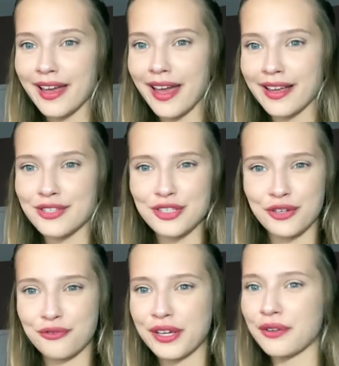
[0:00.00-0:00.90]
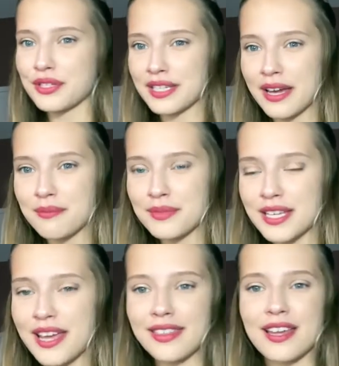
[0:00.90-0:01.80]
hence your failed attempt,
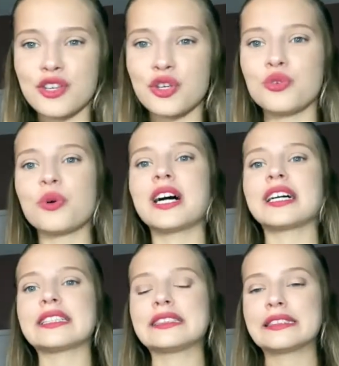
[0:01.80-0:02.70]
and then you, uh,